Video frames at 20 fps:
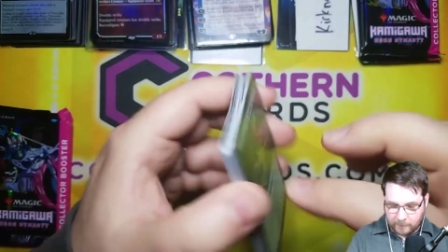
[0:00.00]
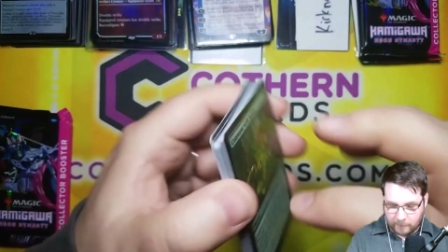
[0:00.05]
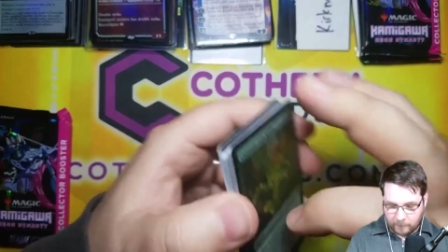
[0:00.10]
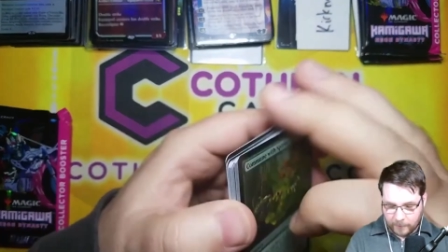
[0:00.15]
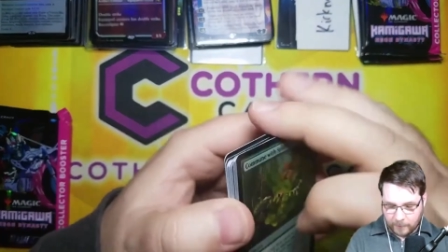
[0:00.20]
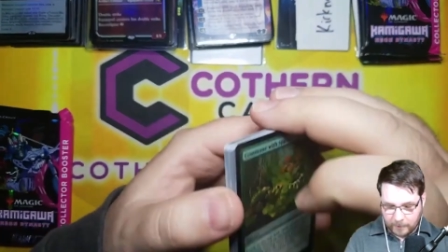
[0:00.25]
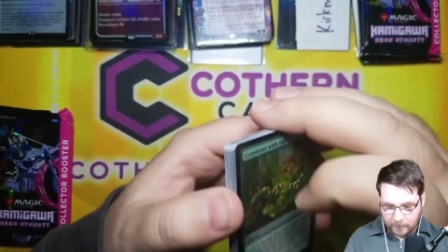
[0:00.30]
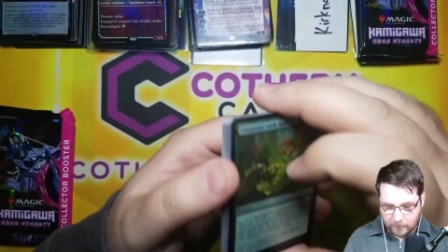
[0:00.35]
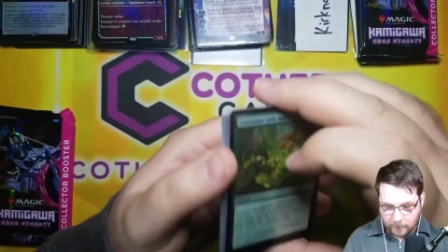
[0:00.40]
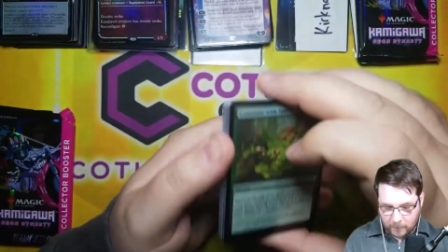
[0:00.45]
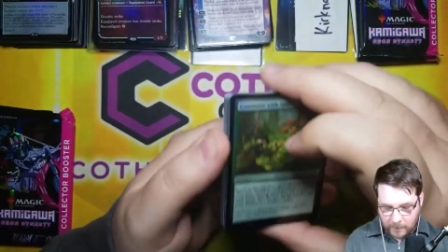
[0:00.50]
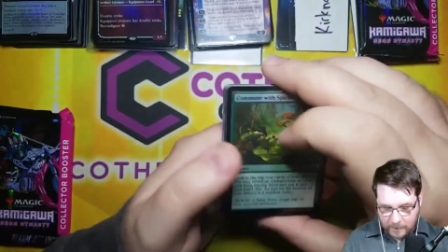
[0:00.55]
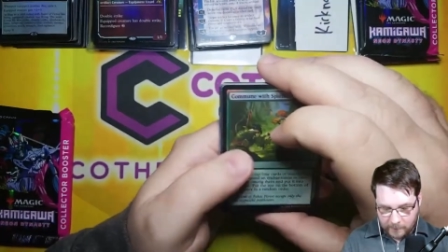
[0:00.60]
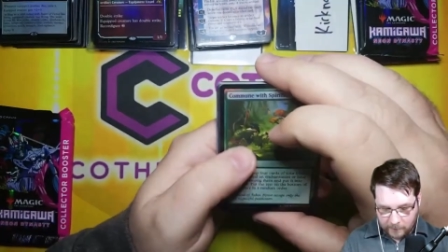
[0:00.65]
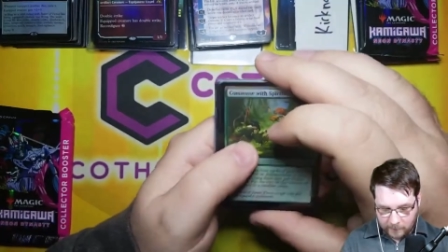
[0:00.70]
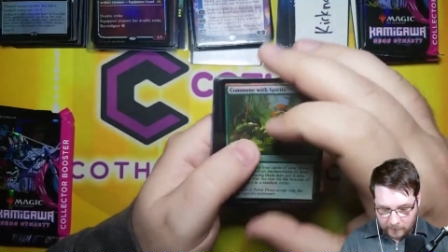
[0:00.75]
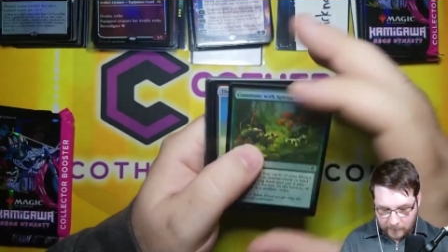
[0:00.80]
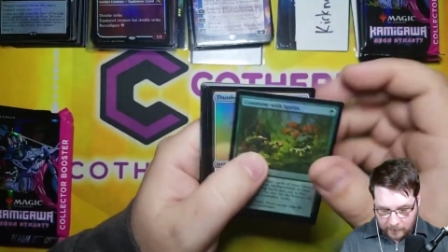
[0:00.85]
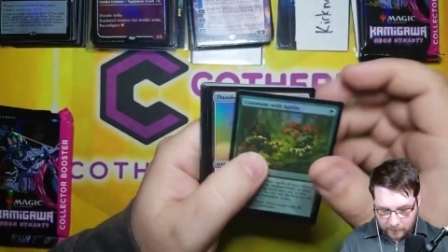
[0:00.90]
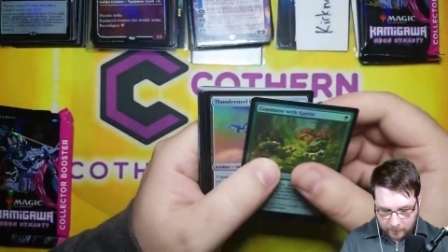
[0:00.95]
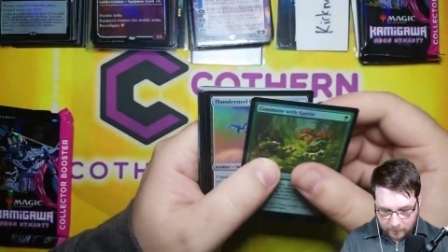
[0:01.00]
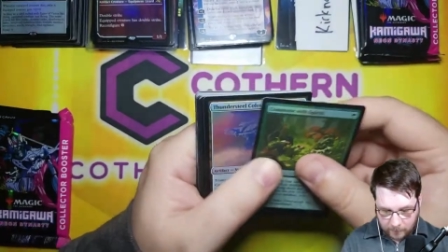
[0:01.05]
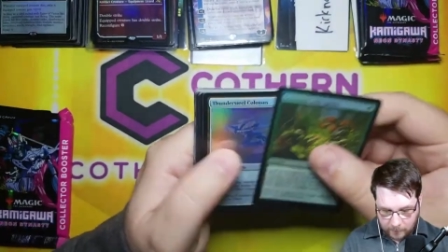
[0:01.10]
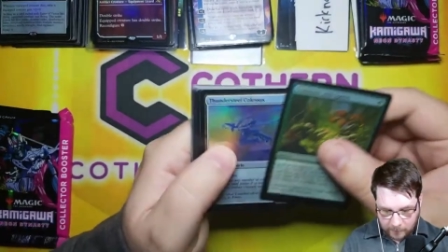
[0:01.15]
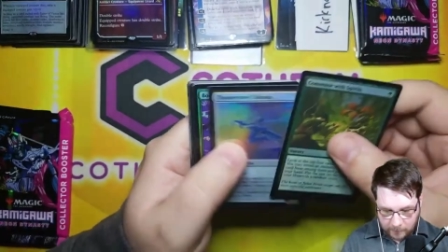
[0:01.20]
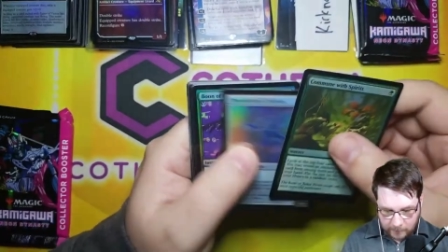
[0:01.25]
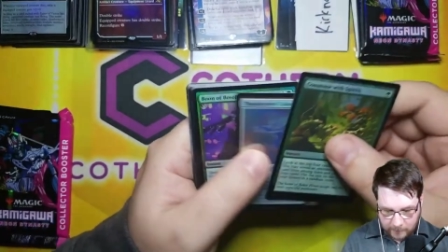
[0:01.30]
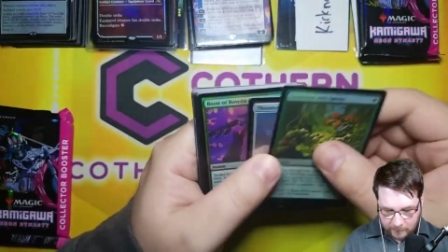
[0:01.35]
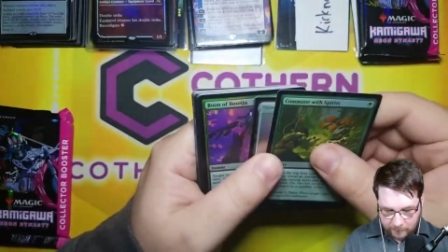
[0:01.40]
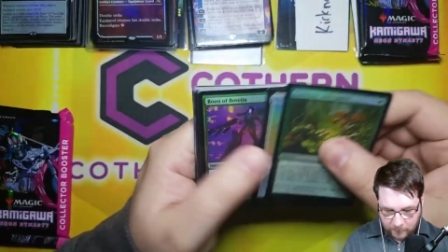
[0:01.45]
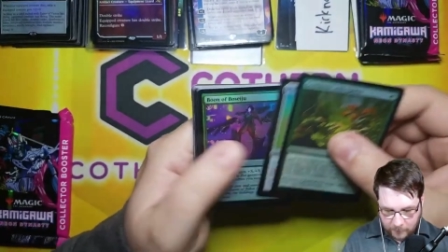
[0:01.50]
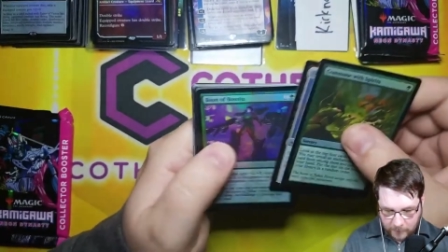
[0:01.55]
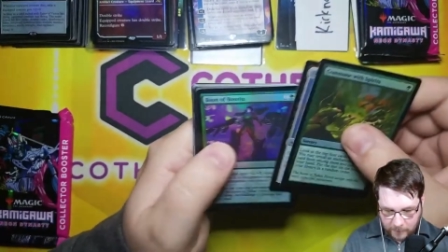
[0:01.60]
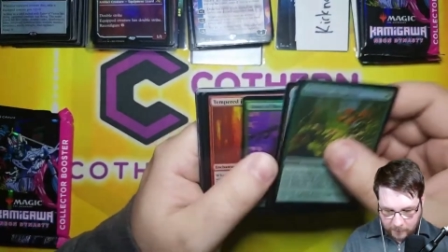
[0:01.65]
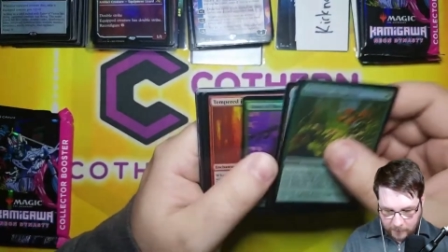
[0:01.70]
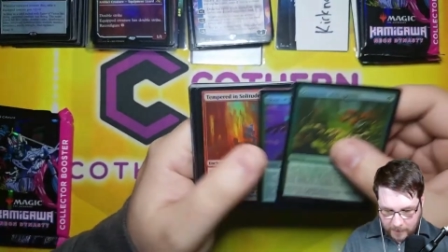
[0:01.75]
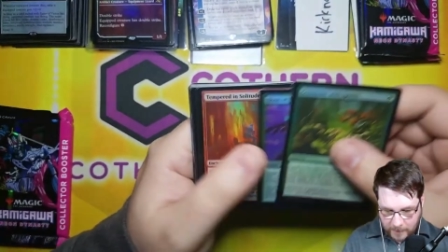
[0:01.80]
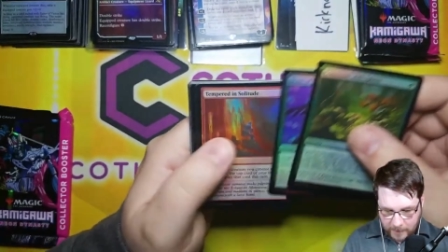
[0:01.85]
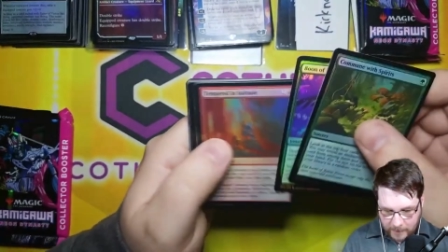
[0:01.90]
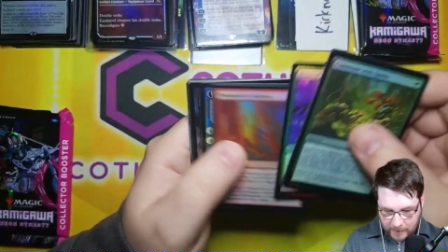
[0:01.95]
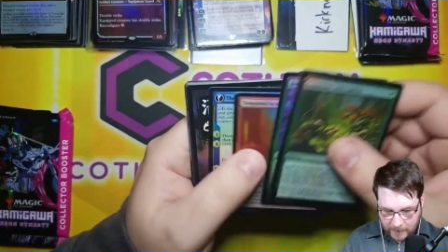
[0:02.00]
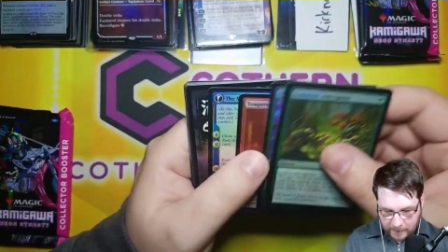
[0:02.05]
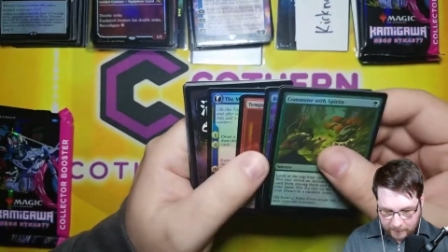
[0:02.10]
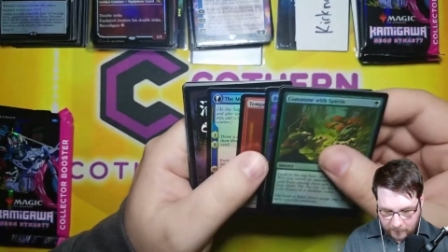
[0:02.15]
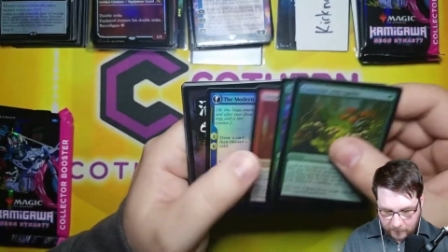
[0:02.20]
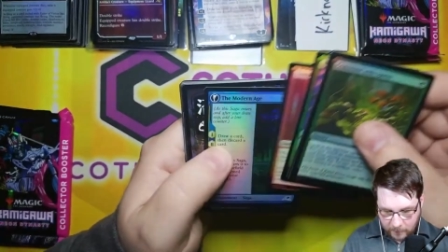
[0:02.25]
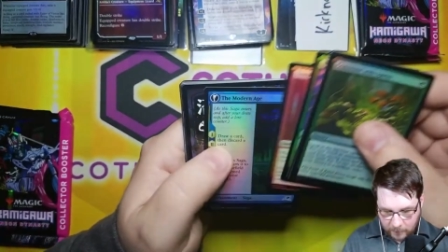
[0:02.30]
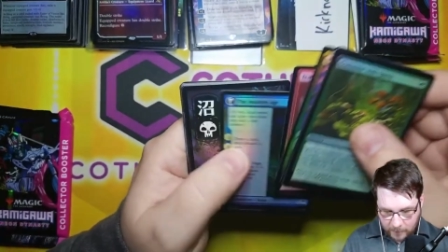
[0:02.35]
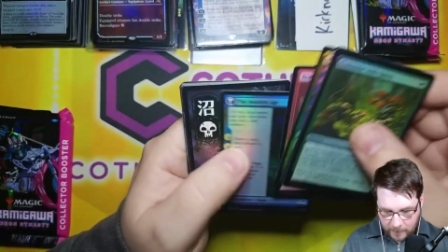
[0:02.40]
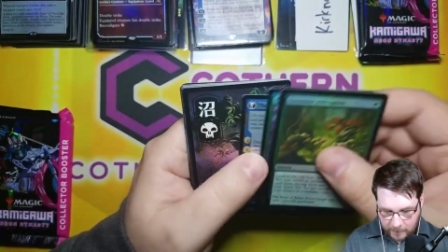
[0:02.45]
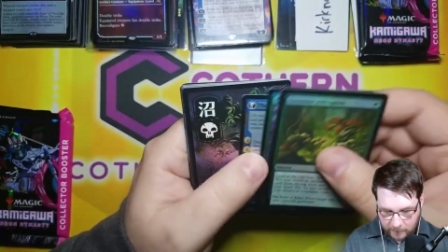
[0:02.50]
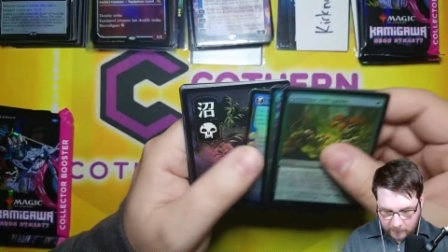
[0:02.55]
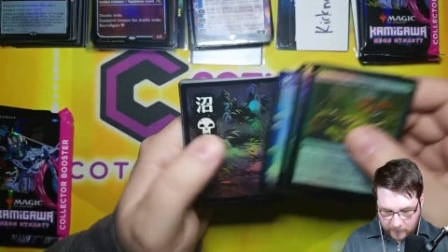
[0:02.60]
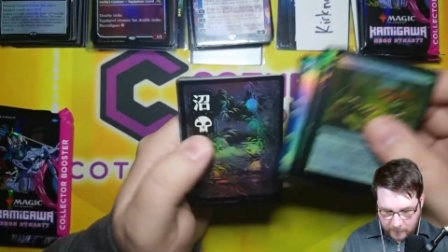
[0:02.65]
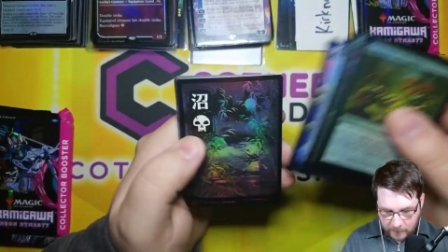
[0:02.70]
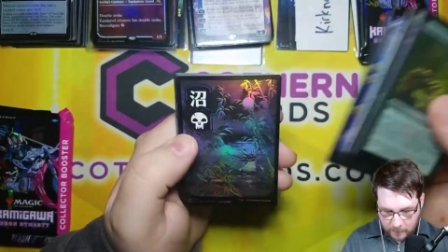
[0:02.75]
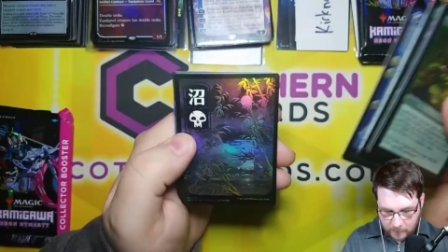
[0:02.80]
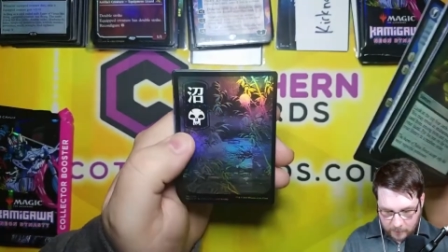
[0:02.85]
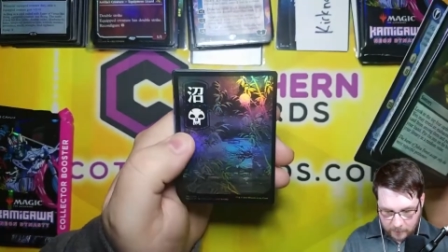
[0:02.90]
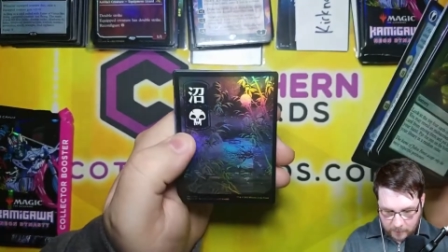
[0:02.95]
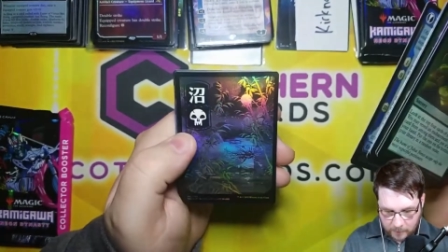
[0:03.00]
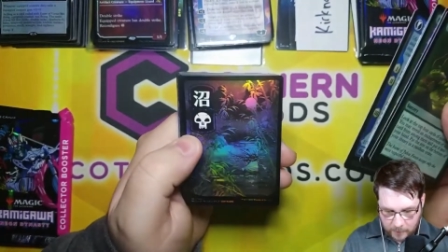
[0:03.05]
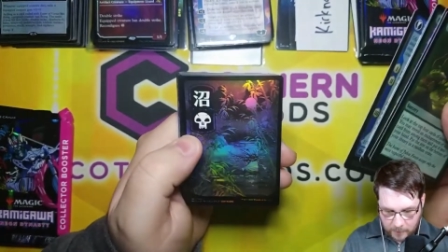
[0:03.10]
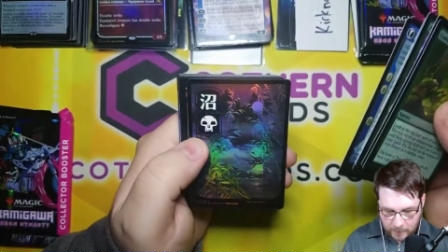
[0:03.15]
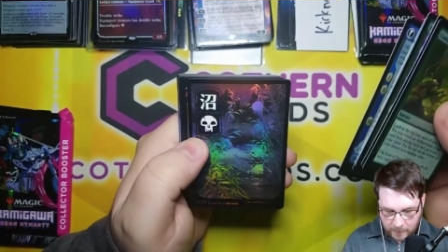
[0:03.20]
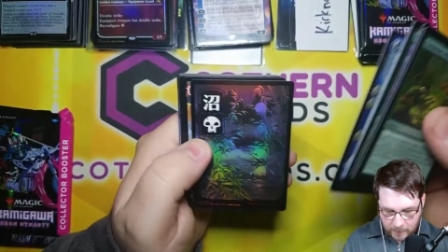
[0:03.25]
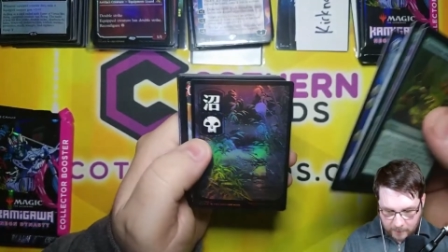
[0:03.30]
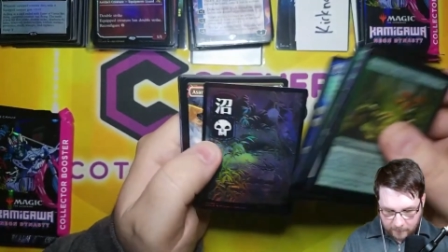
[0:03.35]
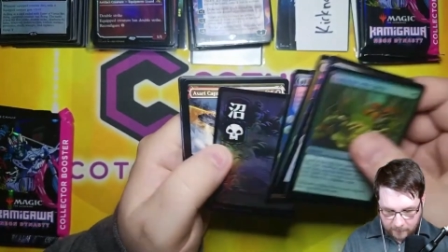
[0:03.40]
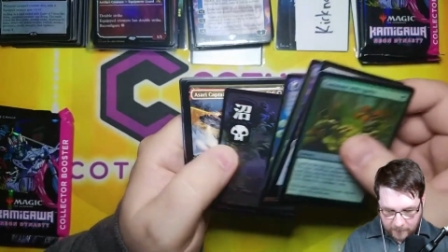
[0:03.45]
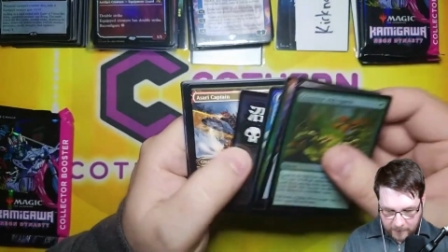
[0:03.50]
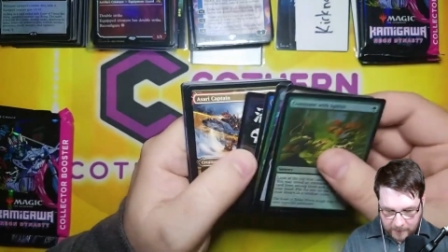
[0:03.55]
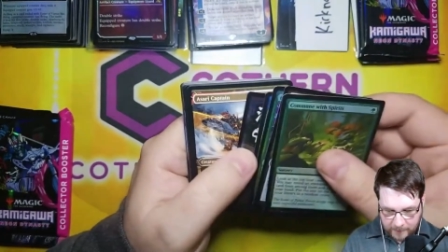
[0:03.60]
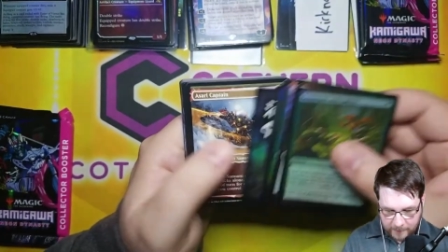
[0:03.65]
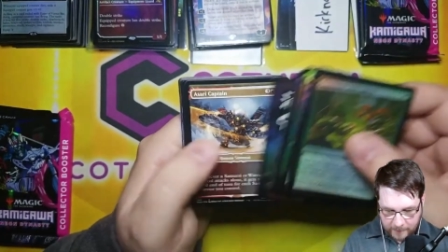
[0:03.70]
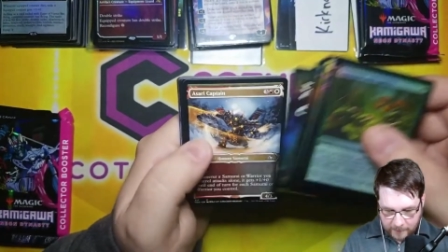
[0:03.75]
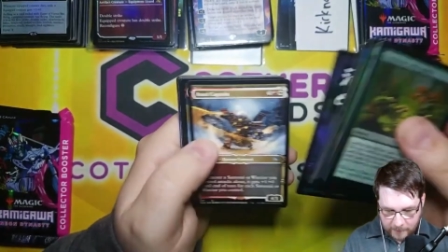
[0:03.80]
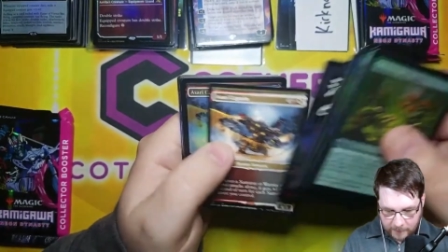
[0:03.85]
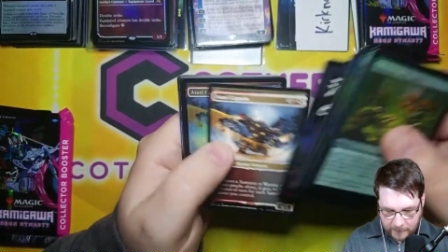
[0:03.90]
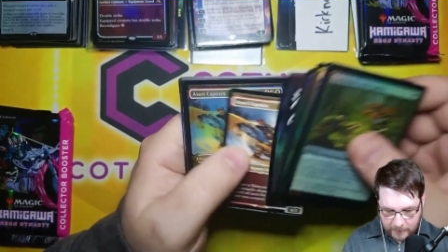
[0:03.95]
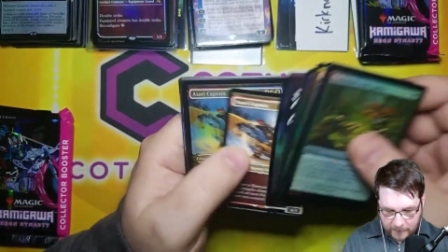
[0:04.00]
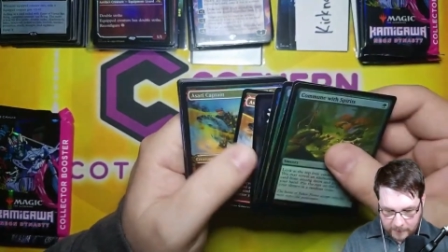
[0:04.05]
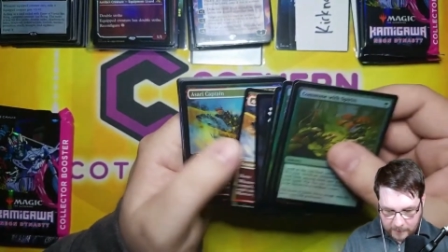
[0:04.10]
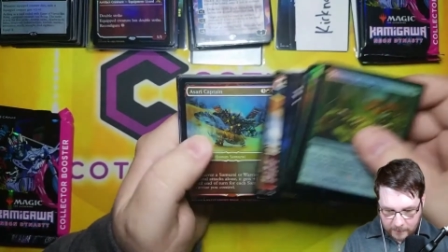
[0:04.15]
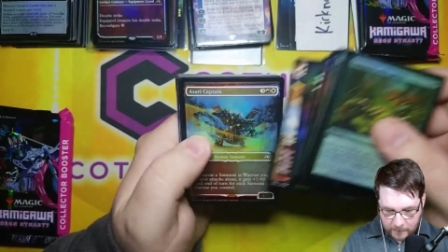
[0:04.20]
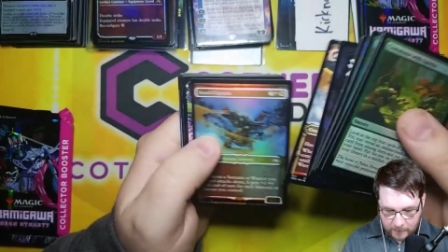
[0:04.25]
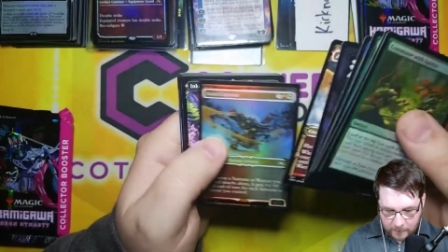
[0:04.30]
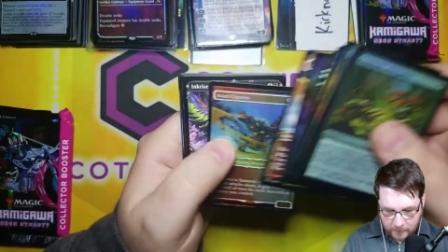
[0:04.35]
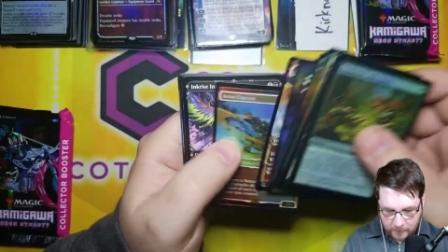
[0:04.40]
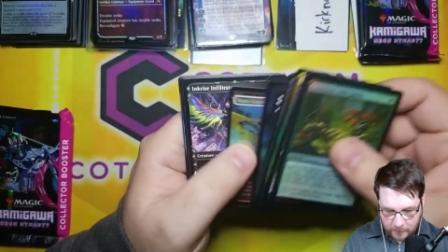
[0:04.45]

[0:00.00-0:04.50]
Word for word: has been crazy. Let's see if we can make it even crazier. Fancyland.